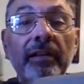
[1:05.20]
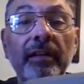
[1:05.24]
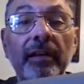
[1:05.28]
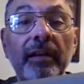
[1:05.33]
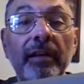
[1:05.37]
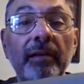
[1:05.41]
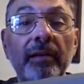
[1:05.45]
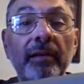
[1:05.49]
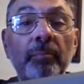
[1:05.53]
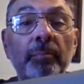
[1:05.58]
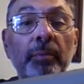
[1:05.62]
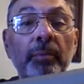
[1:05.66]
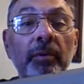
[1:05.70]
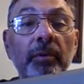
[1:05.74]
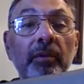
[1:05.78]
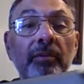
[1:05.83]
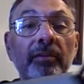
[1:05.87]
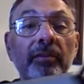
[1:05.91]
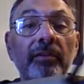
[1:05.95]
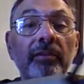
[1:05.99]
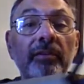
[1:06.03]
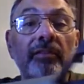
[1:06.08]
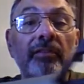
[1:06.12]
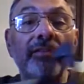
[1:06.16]
that I
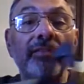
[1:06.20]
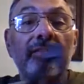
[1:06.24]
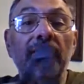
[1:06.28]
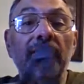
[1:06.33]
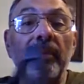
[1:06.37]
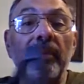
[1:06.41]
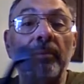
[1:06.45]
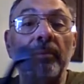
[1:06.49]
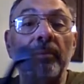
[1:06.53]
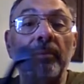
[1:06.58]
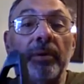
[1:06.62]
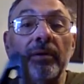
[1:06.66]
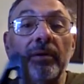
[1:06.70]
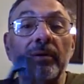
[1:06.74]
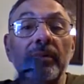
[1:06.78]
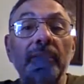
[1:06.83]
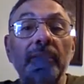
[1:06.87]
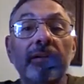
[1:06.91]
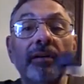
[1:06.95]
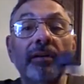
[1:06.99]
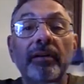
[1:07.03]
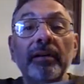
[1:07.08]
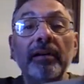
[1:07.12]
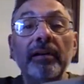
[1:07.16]
built this summer.
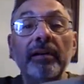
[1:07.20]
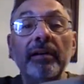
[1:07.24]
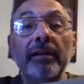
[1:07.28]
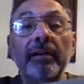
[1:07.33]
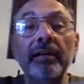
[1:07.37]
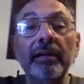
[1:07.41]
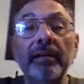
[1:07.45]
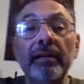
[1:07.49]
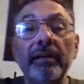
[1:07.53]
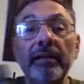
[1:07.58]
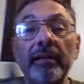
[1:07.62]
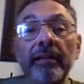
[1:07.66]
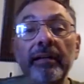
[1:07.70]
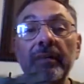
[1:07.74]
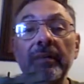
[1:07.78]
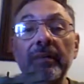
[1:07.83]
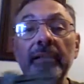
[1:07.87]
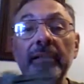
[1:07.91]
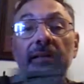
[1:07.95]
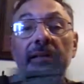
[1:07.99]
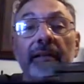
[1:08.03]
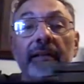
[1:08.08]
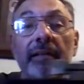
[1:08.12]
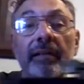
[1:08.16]

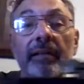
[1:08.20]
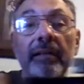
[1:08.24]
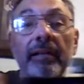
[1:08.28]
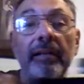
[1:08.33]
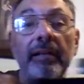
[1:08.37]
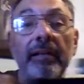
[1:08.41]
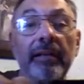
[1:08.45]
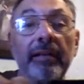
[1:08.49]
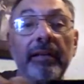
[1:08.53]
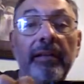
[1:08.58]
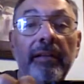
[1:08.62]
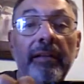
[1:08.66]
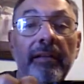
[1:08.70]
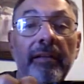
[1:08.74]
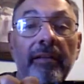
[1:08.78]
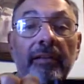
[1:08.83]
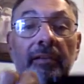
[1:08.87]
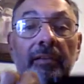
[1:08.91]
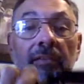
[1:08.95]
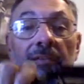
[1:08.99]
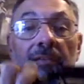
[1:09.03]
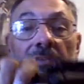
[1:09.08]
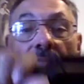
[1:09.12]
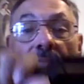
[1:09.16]
It
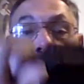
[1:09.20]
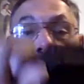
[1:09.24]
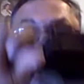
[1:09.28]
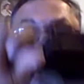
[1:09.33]
is